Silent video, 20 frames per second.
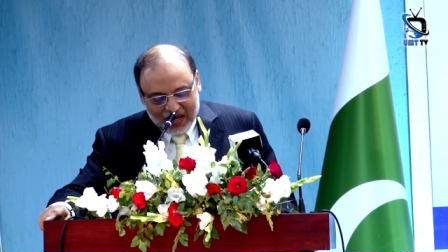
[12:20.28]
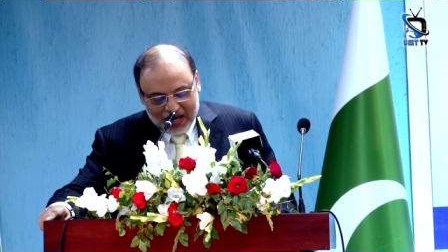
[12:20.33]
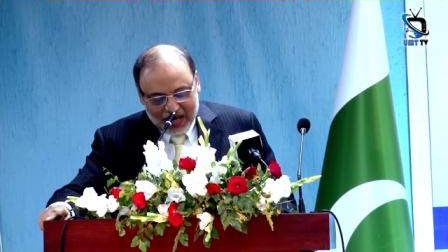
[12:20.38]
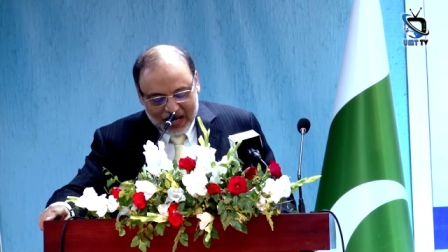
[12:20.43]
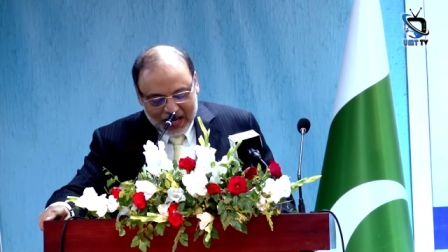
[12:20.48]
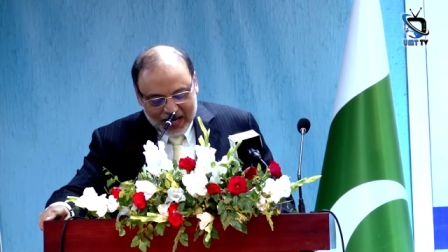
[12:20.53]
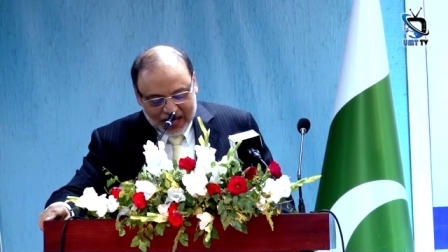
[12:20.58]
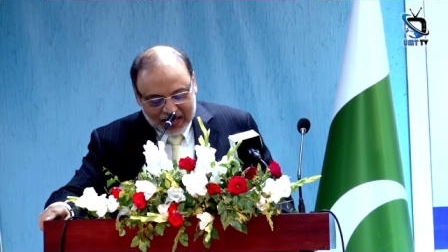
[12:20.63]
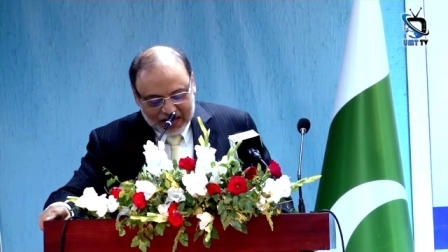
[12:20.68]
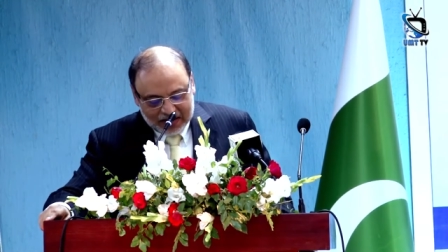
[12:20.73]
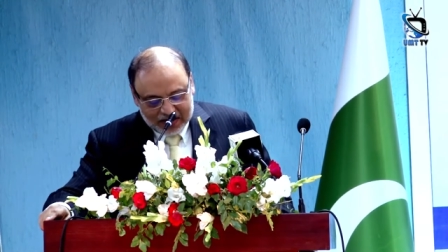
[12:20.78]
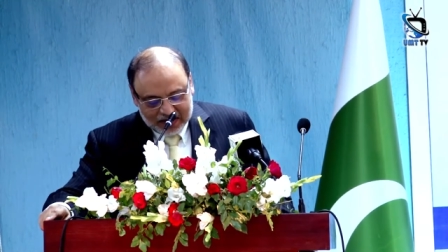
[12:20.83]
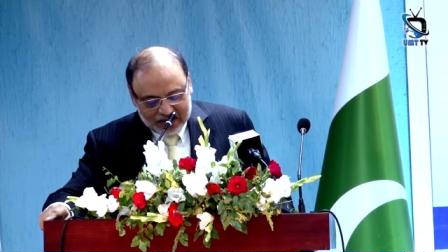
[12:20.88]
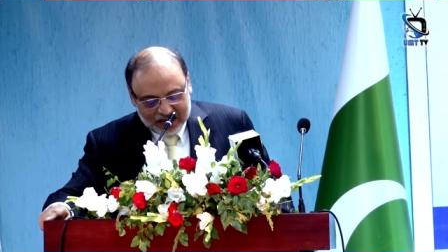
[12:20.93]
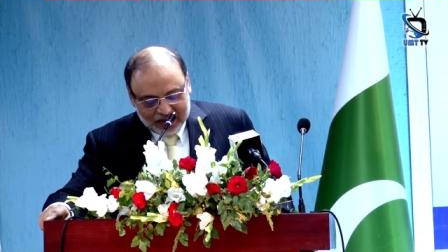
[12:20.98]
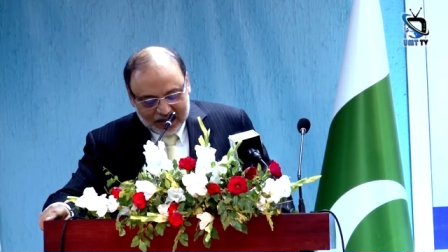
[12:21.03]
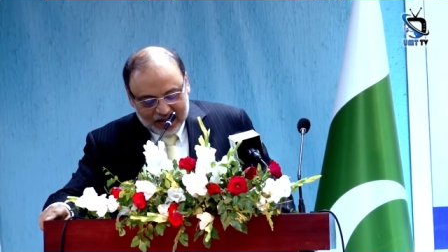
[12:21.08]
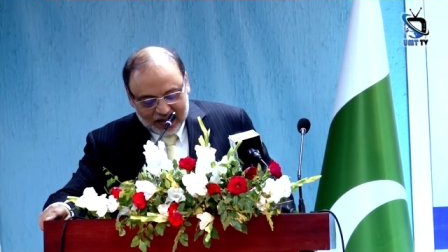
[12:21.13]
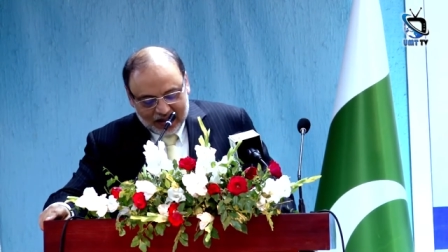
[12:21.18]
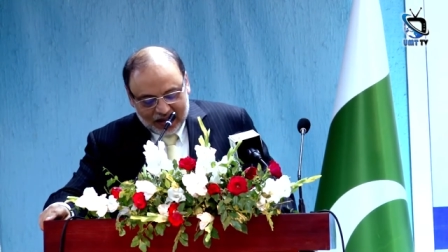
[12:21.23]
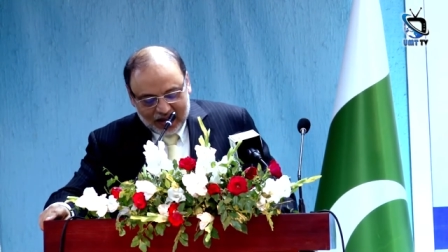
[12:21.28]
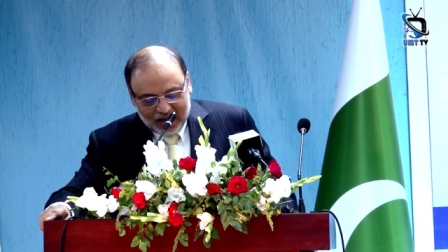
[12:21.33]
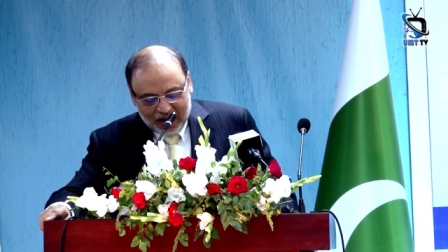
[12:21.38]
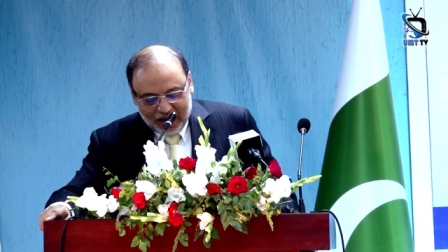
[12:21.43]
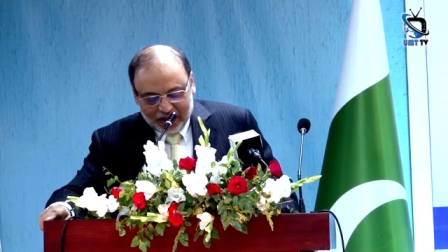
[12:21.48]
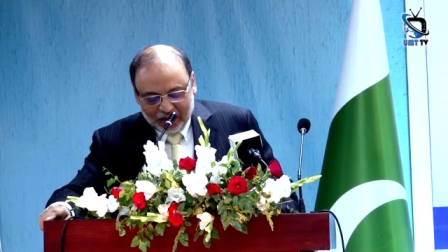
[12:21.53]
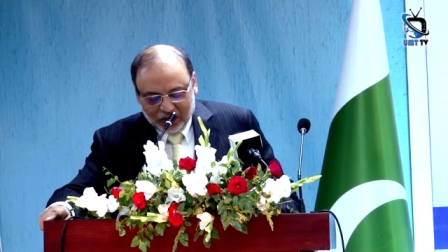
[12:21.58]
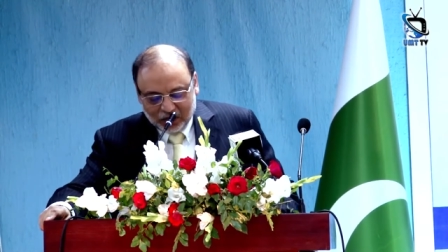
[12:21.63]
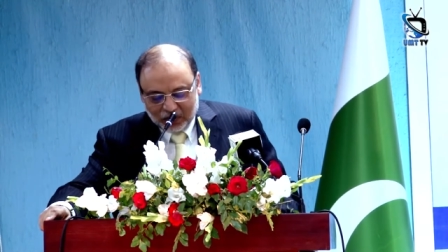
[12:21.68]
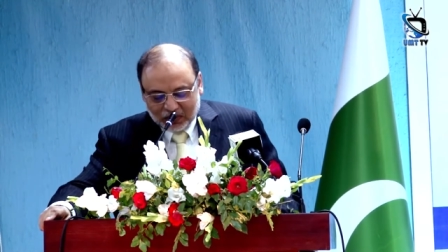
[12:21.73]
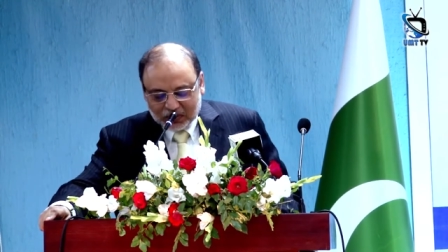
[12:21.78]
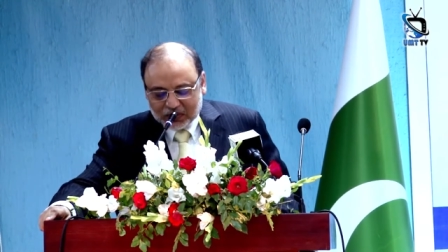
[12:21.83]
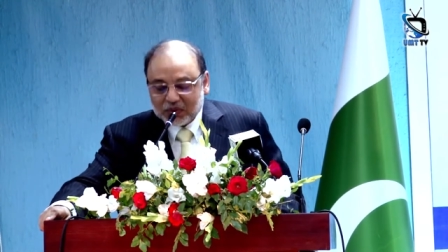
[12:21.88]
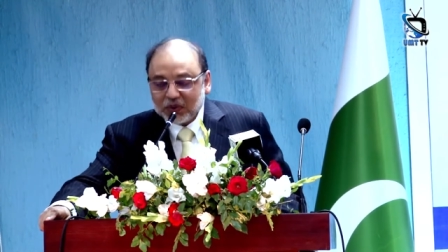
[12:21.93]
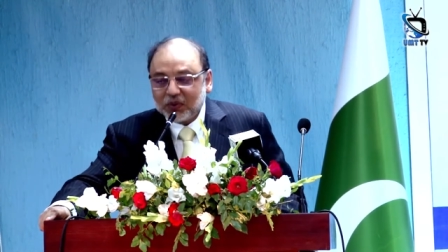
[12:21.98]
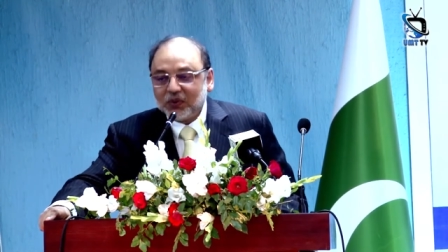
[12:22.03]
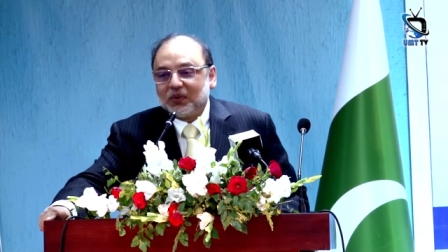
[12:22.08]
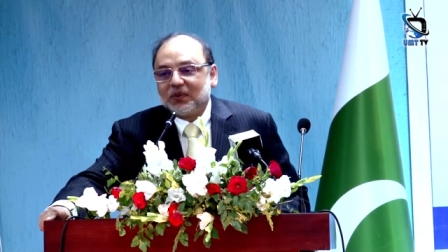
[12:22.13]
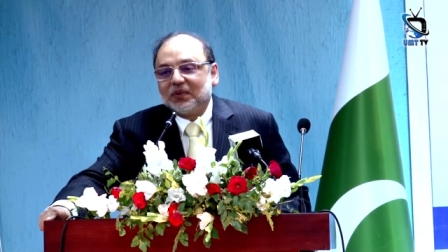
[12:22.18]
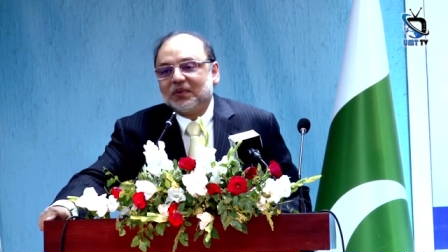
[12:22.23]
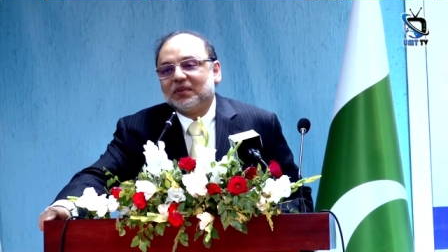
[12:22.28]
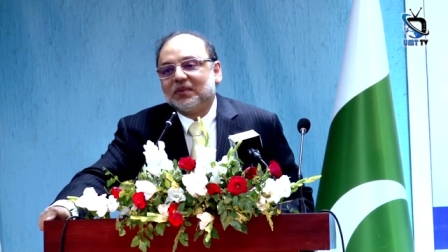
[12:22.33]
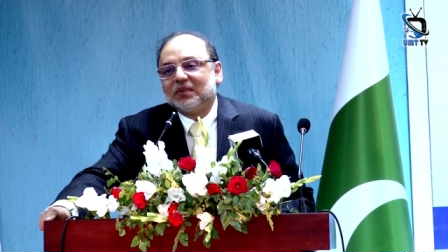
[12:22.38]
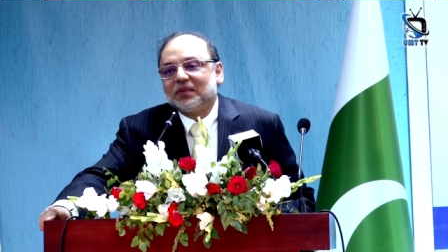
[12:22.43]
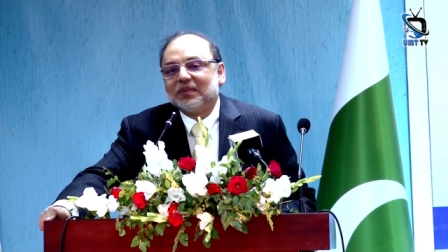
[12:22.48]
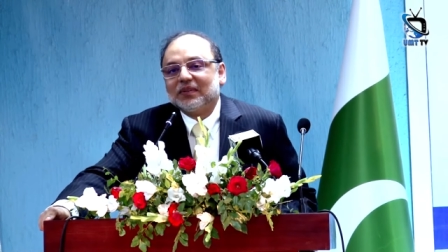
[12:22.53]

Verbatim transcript: and I also